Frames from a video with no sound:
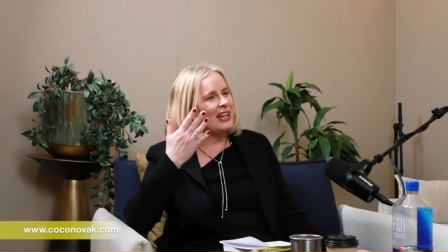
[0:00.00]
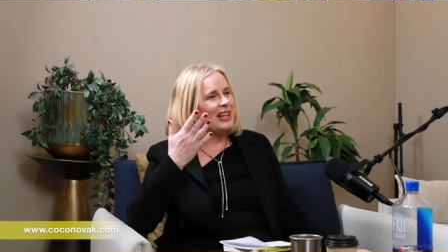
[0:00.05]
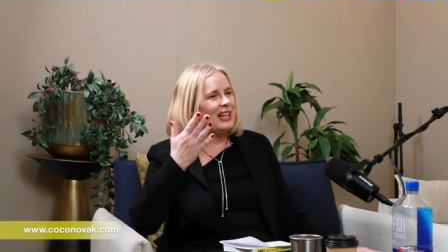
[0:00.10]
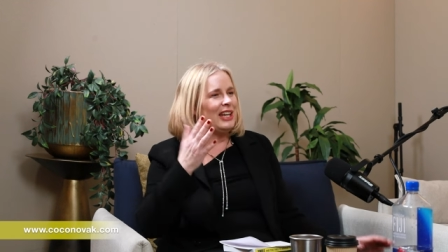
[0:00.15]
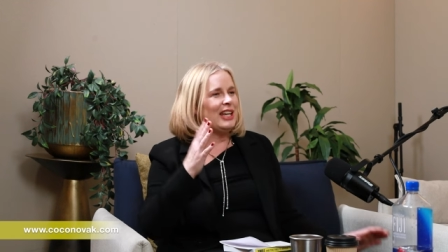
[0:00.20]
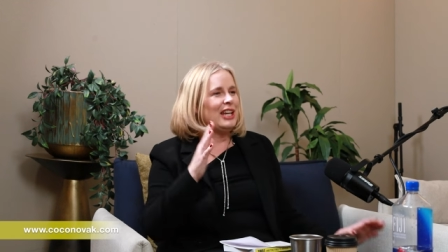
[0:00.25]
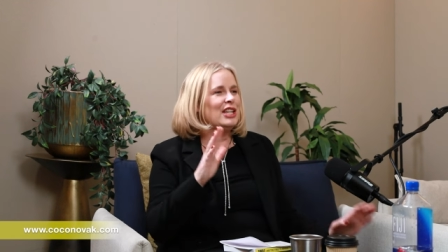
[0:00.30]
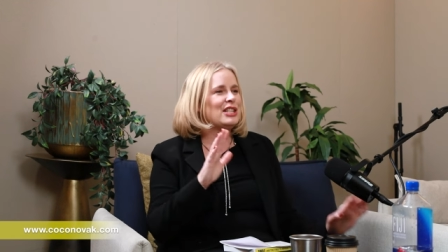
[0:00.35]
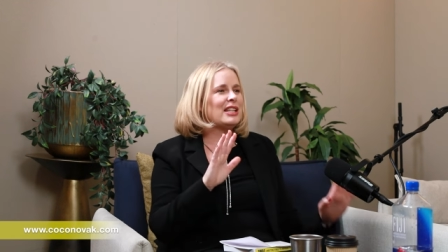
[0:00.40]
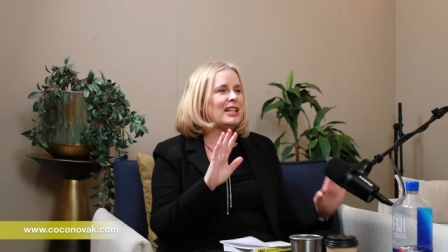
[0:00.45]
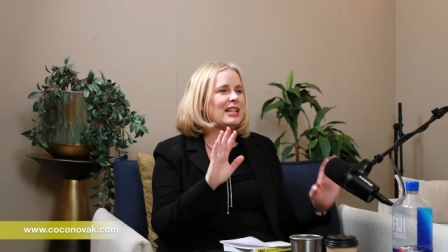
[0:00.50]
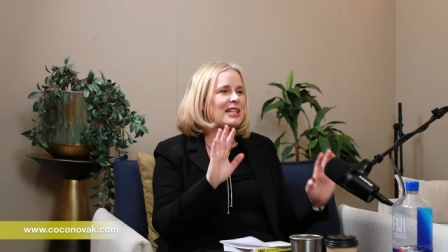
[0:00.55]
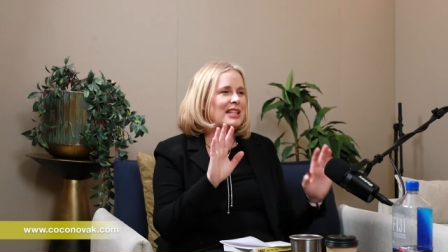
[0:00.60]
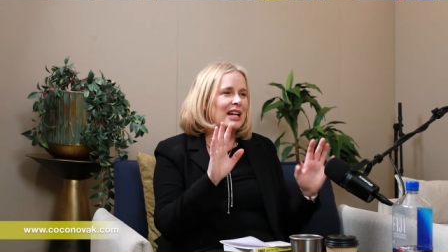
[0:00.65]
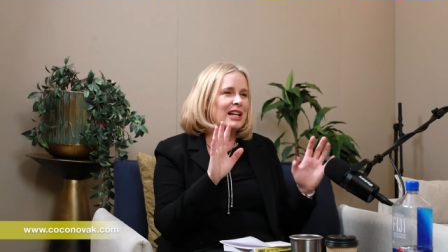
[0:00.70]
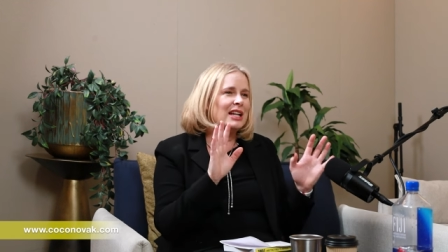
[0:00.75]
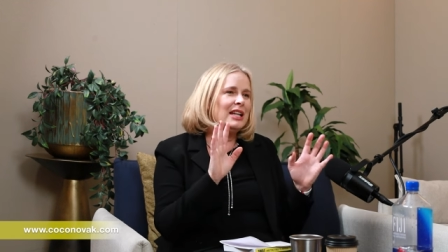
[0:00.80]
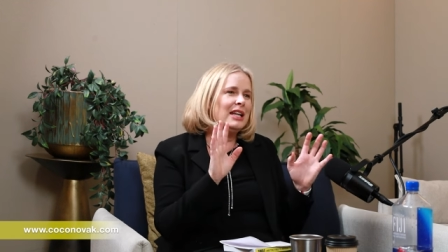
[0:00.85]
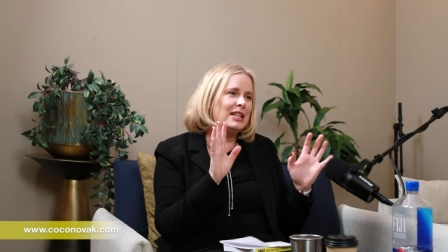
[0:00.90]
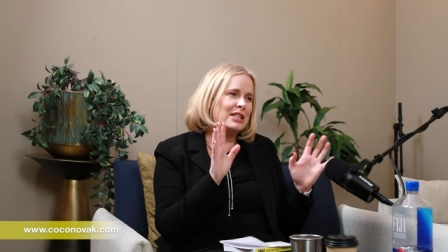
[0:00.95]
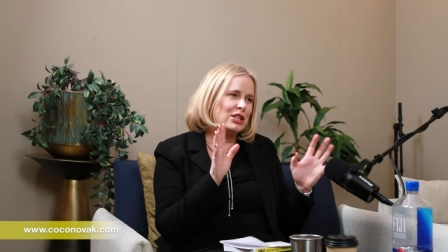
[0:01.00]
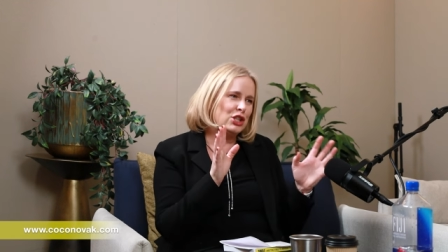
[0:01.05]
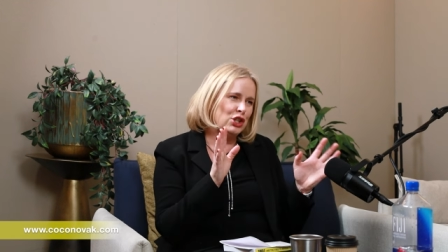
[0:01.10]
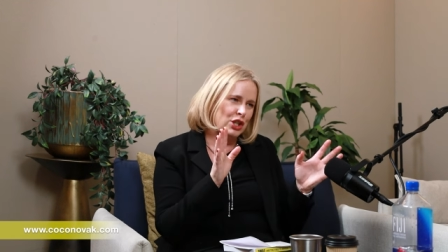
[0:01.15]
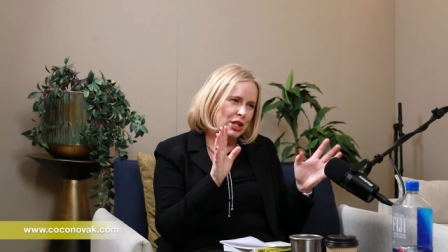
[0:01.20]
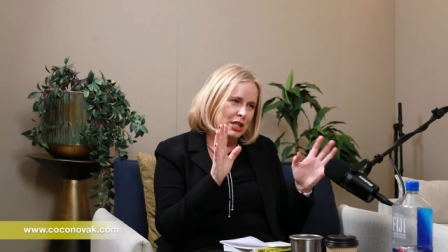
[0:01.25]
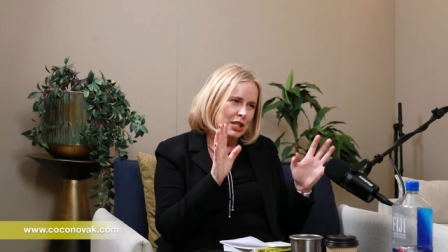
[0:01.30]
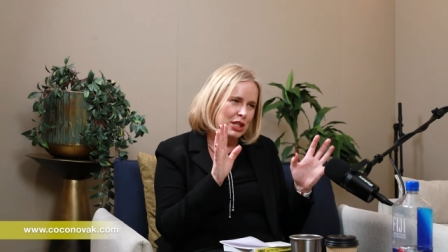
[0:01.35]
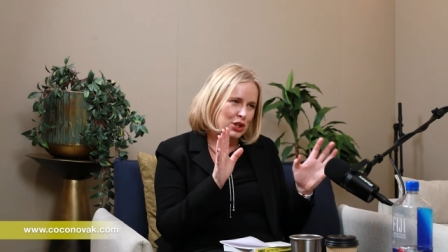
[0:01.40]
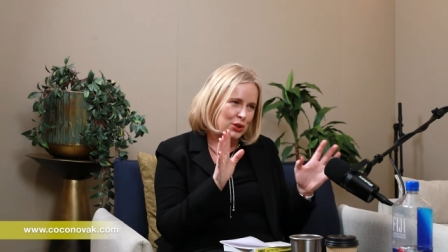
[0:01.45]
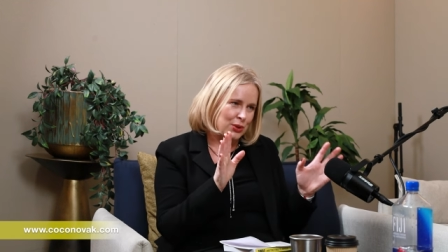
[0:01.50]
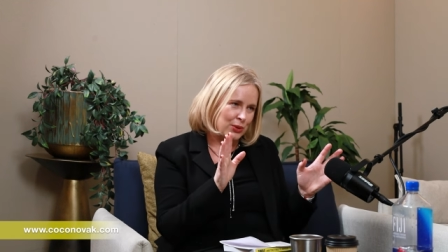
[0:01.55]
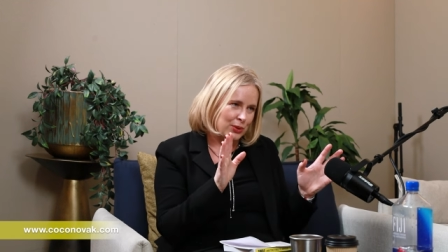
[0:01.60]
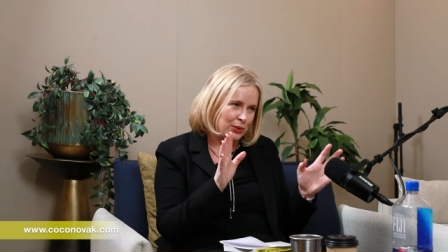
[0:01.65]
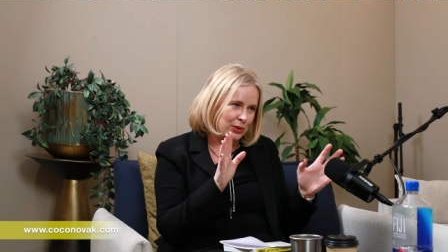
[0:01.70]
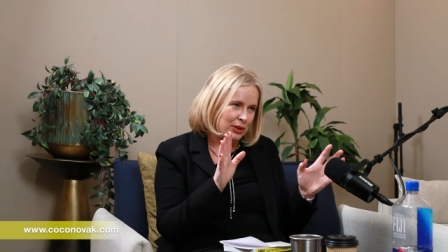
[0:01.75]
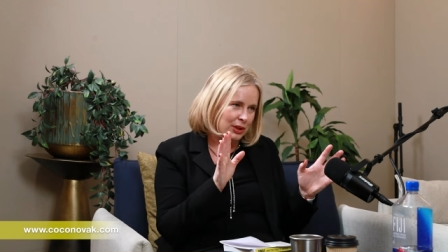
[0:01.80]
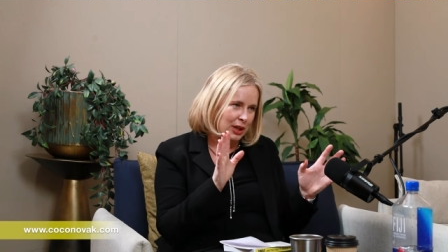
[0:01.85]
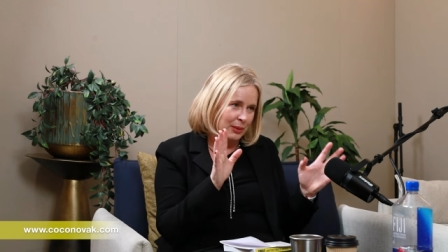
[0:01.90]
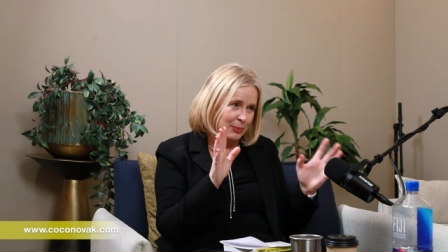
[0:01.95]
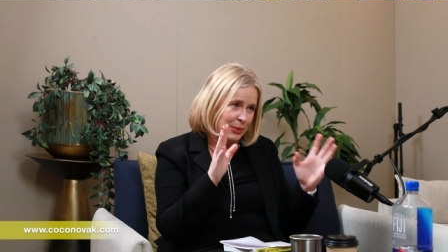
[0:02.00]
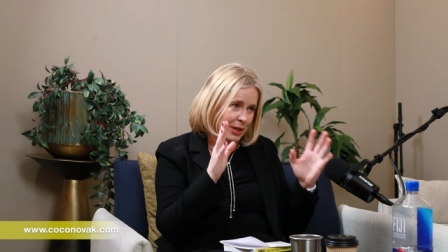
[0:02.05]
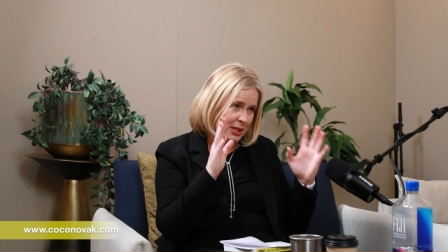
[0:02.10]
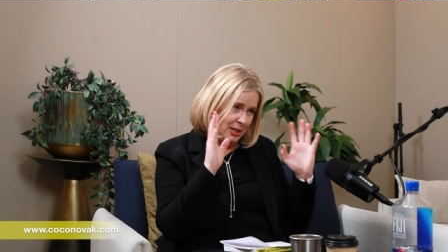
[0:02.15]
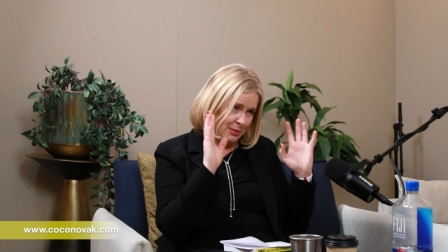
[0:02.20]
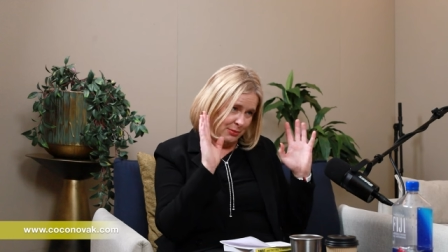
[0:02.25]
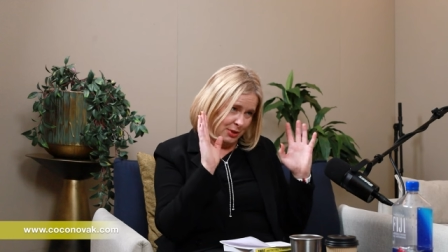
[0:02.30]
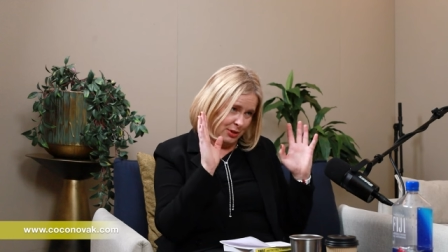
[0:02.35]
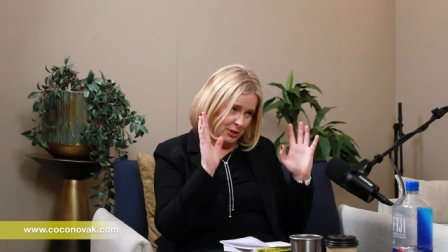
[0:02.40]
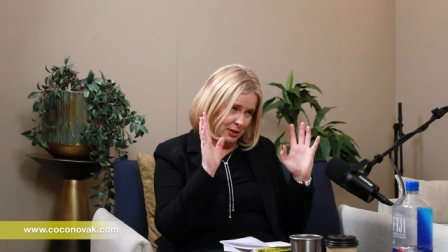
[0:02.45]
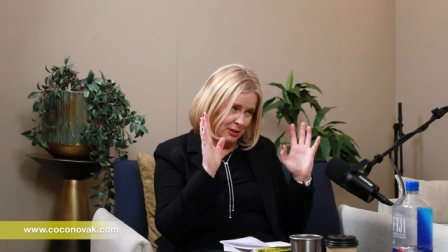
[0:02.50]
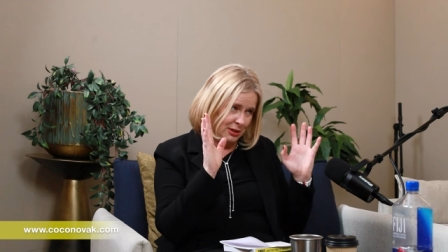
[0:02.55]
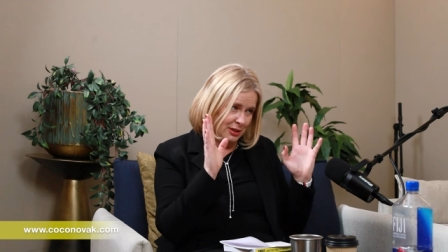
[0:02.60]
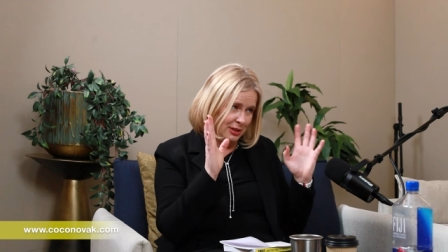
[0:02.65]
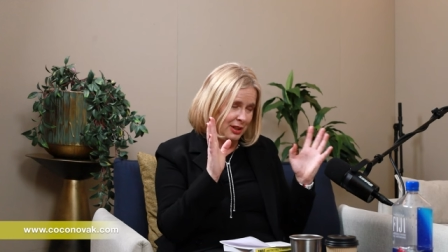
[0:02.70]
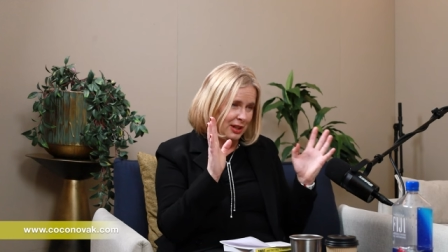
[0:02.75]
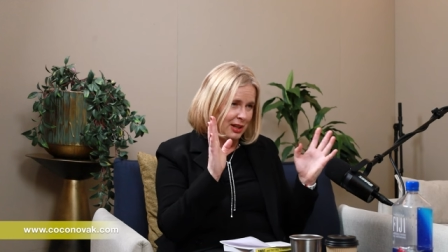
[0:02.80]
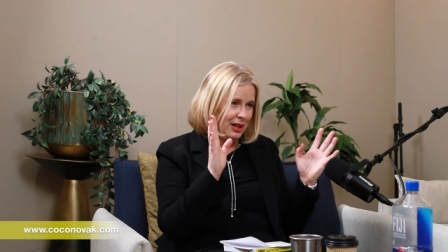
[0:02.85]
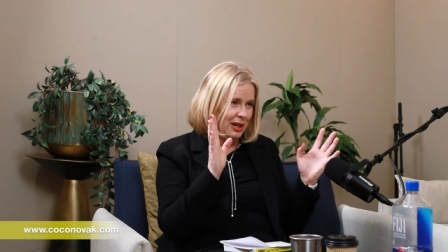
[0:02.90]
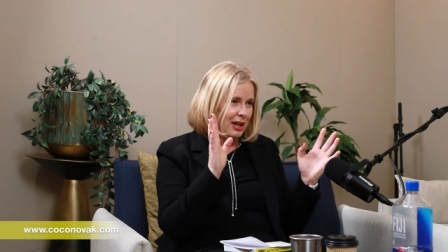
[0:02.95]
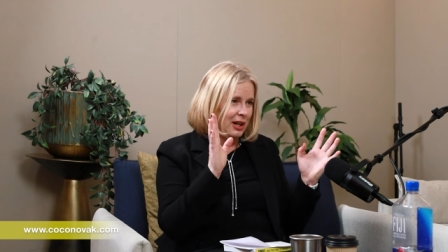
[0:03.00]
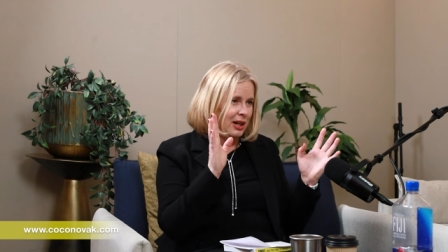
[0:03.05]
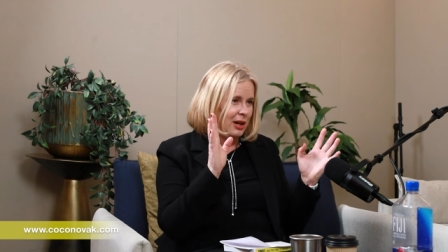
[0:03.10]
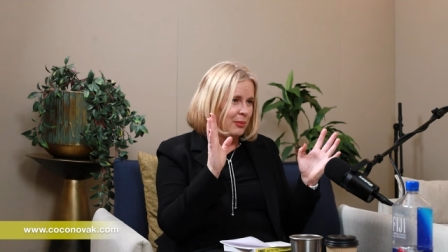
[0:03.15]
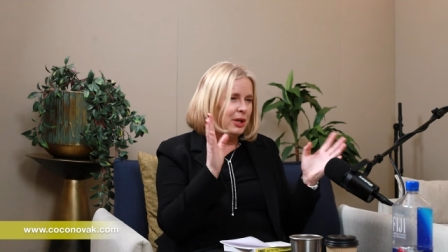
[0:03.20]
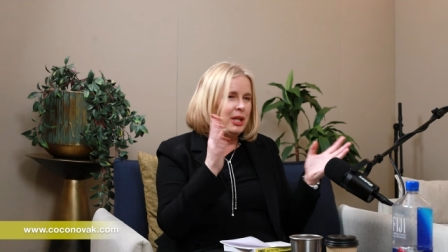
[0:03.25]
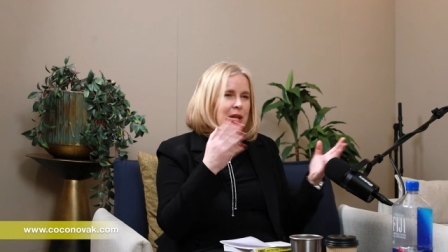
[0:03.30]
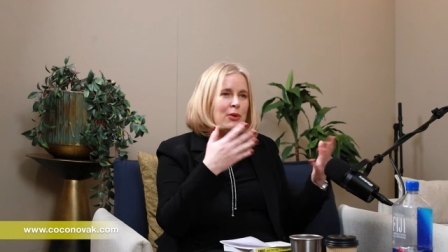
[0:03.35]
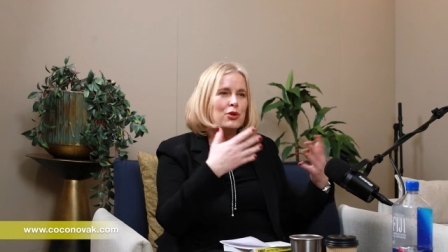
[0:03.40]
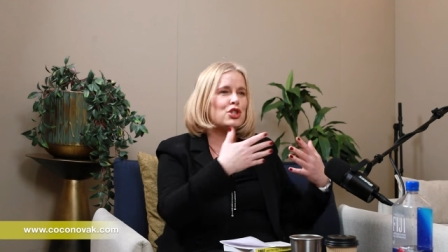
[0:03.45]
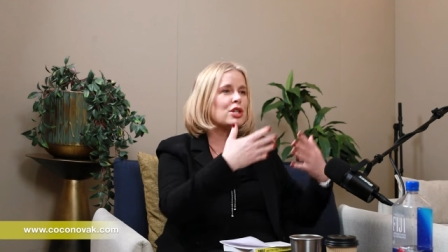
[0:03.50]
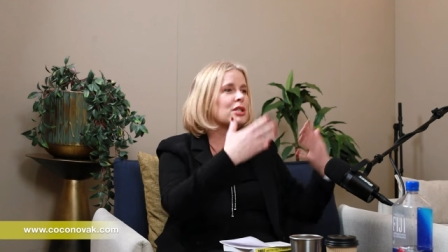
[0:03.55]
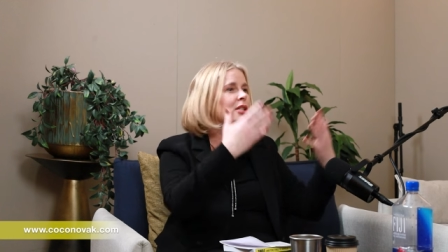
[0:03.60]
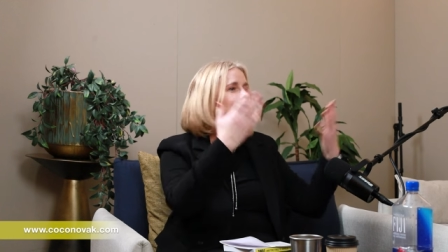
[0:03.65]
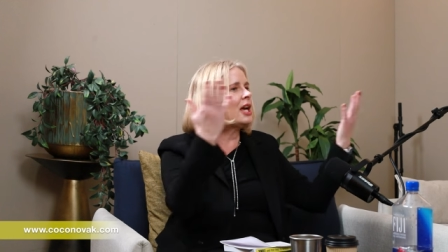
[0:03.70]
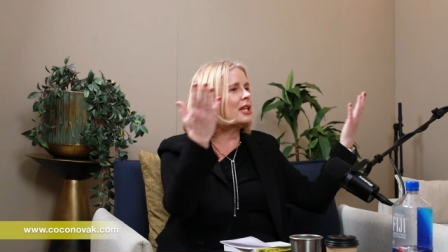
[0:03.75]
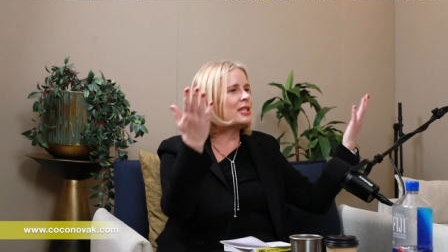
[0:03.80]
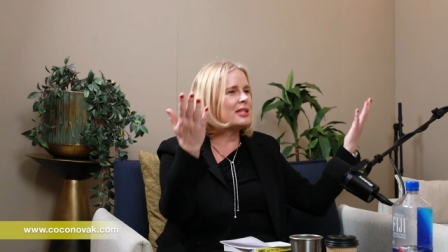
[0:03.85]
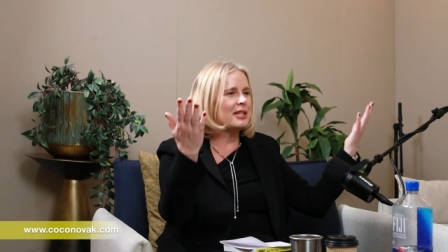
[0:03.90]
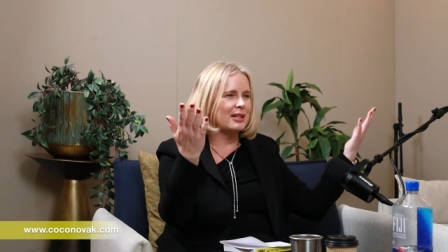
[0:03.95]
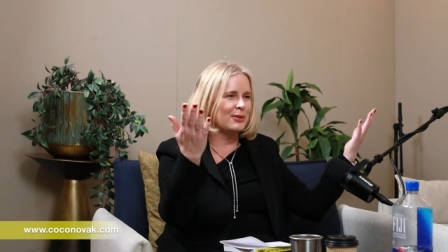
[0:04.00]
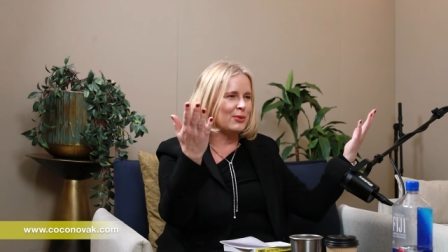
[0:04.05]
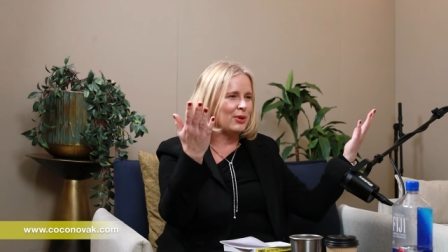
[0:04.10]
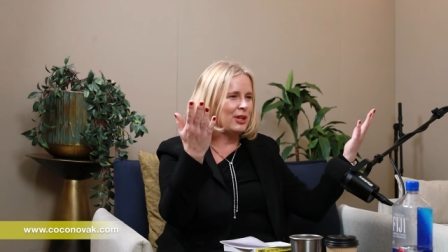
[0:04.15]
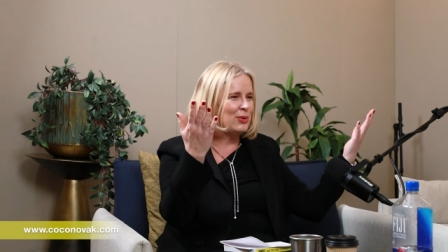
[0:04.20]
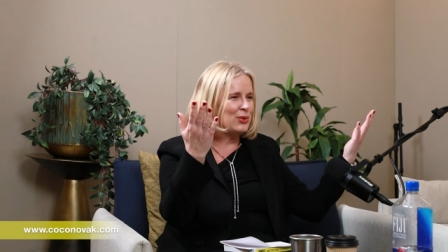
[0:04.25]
luckily he's good in school, like, by some miracle. But he was just guessing what he